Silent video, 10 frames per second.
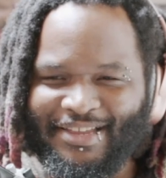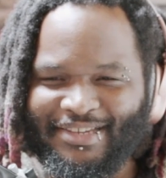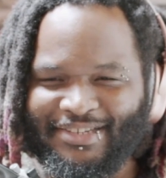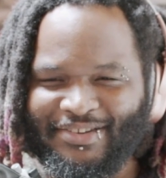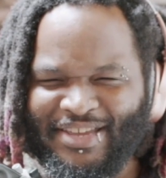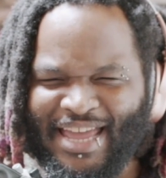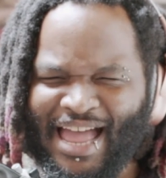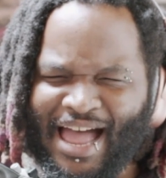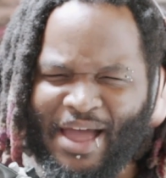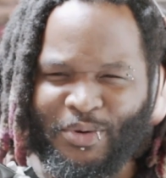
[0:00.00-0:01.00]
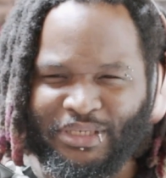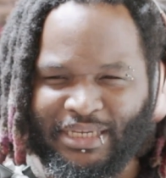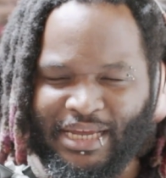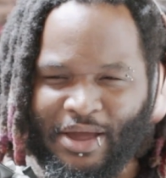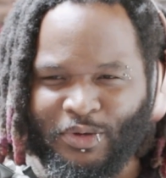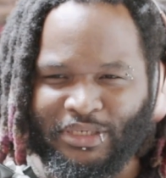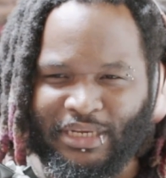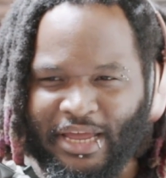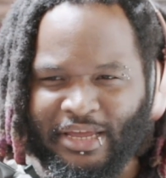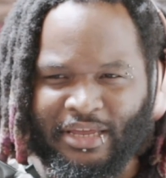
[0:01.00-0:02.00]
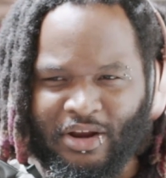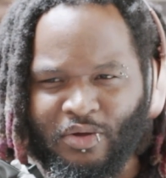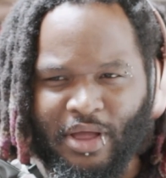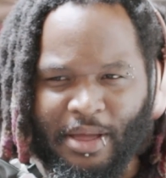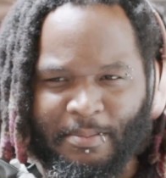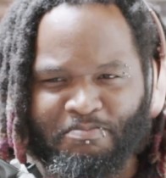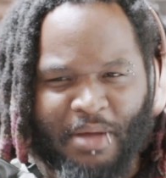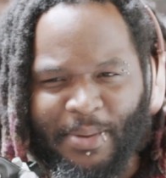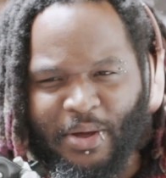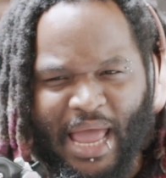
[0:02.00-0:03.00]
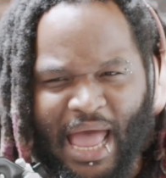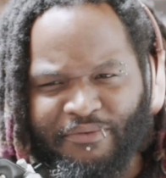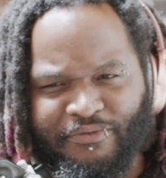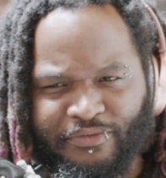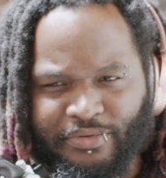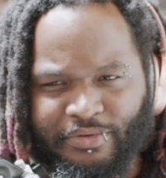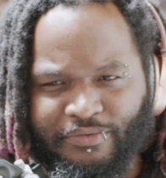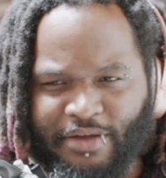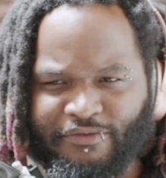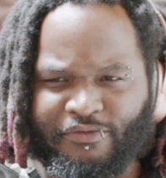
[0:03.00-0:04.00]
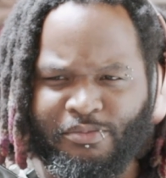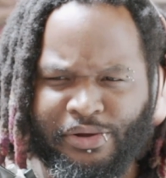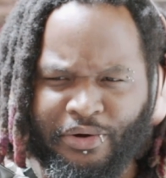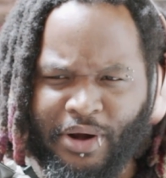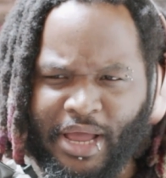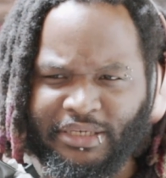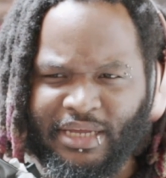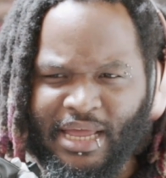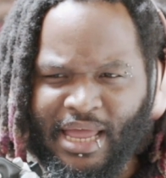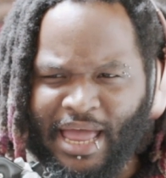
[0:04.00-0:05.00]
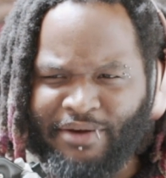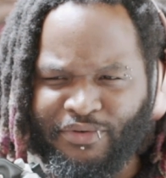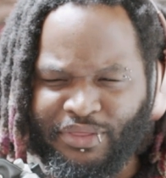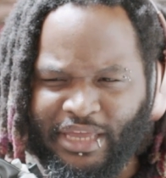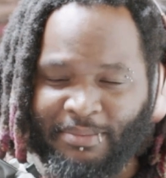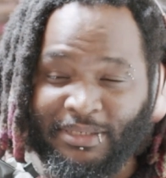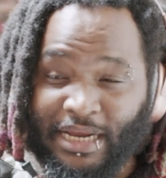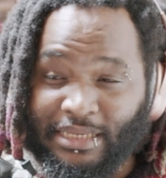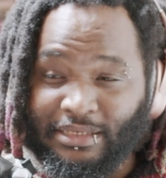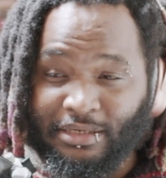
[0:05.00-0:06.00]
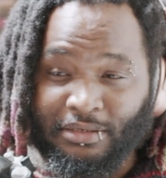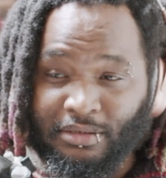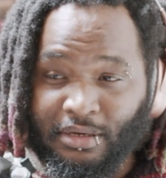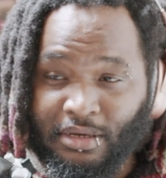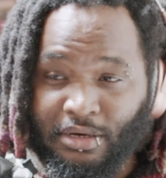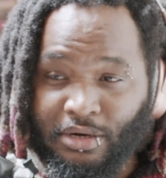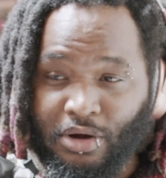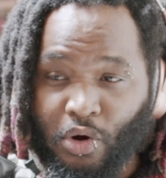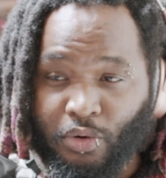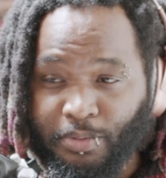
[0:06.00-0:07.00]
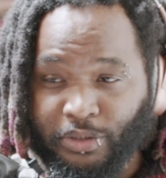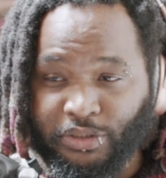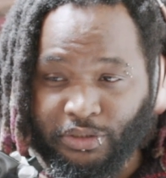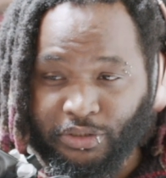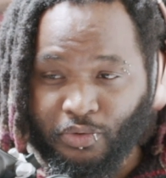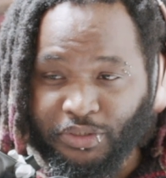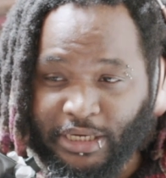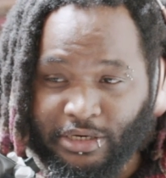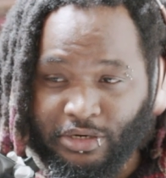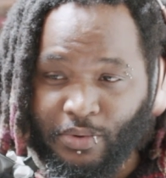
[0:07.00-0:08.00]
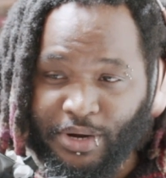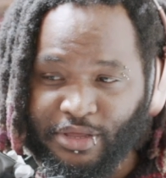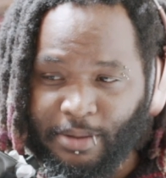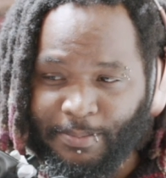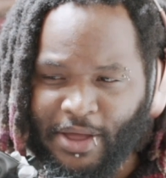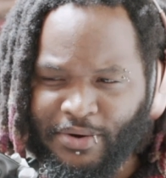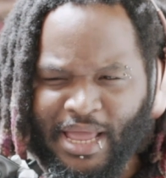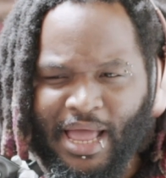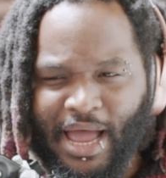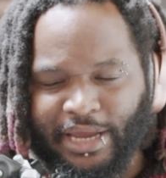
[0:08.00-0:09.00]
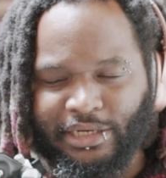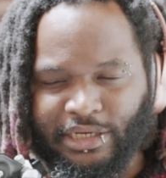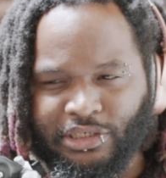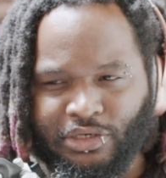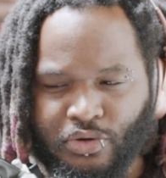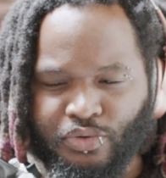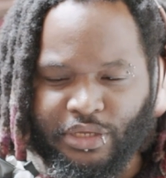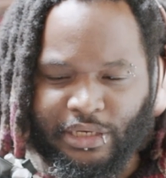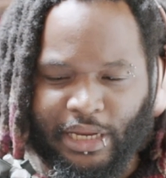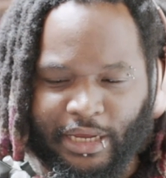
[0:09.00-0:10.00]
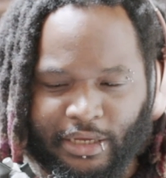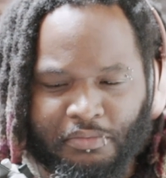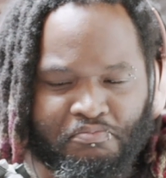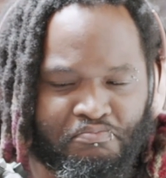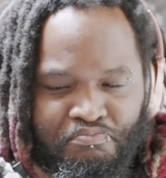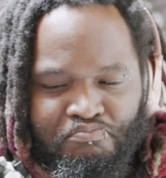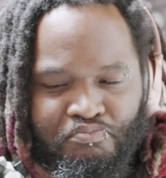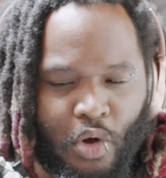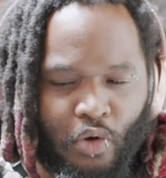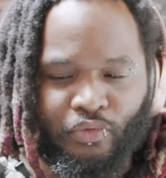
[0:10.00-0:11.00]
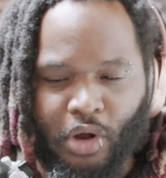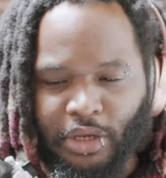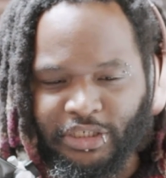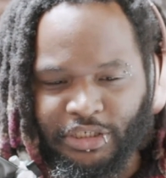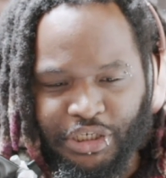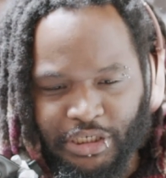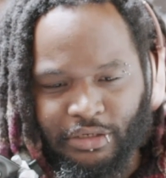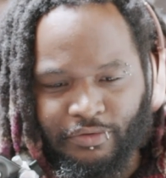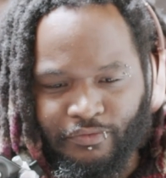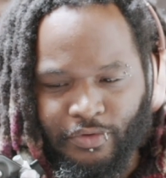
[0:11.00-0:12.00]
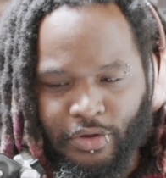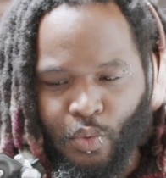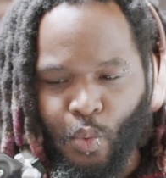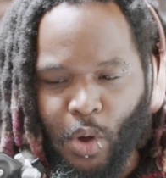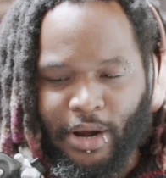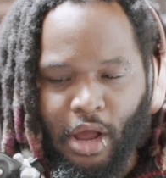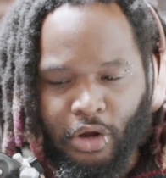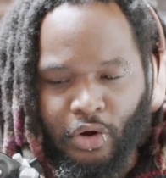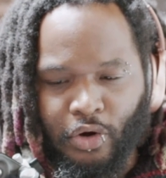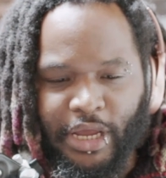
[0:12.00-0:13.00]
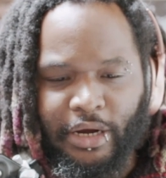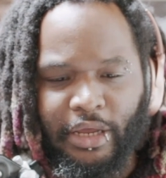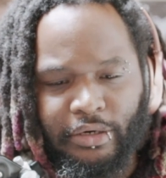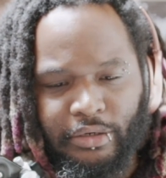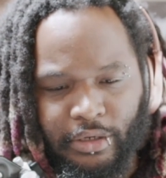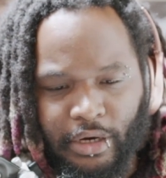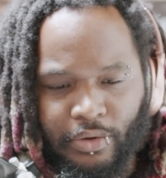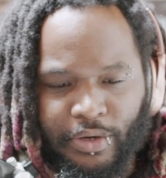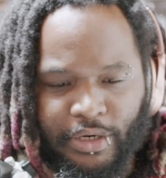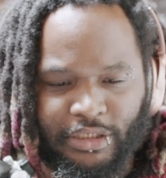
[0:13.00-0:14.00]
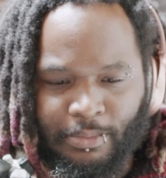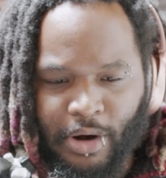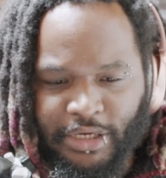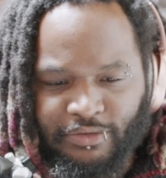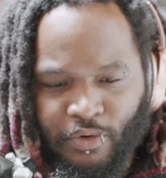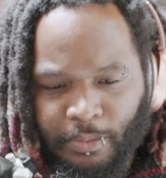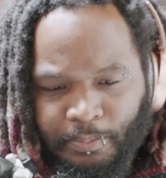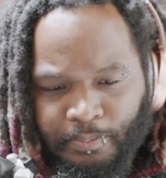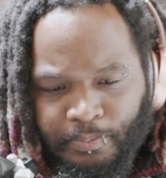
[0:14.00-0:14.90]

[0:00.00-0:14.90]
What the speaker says: So yeah, I would say I was about half familiarized. And for the games that I didn't, or books and stories I didn't know anything about, I at least knew the overall gist of what occurred in it, in a summarized form.